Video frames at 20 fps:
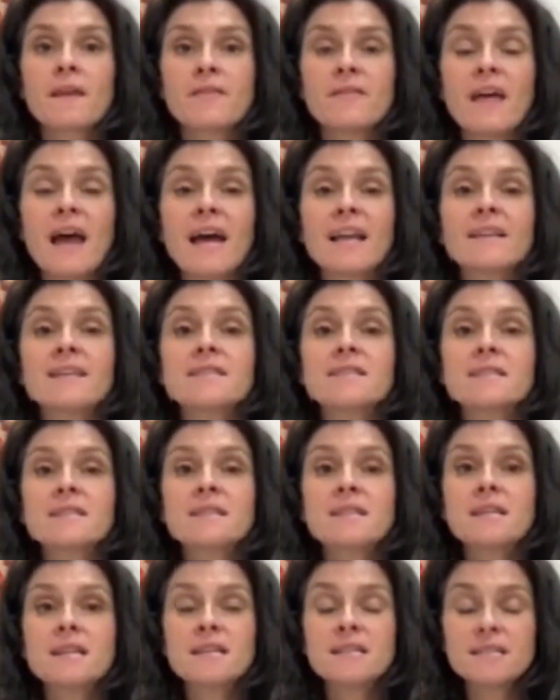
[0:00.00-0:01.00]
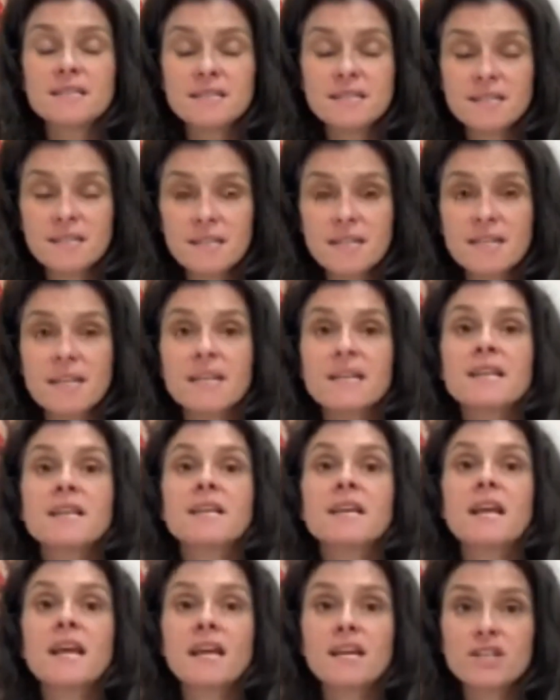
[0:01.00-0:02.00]
That is an
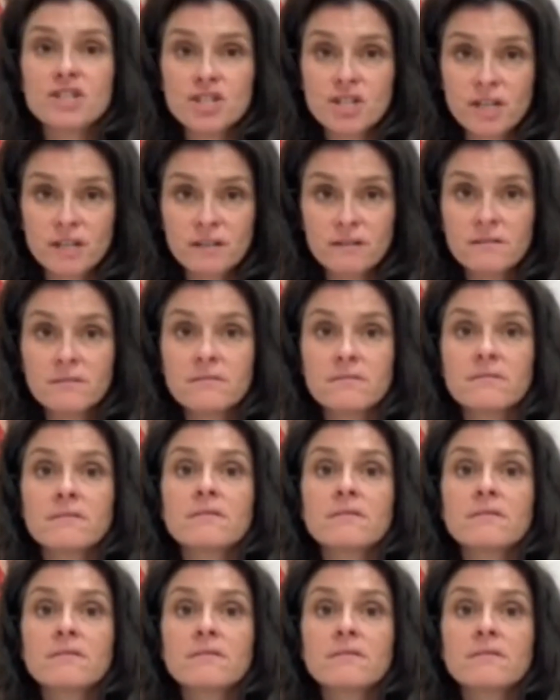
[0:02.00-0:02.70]
indication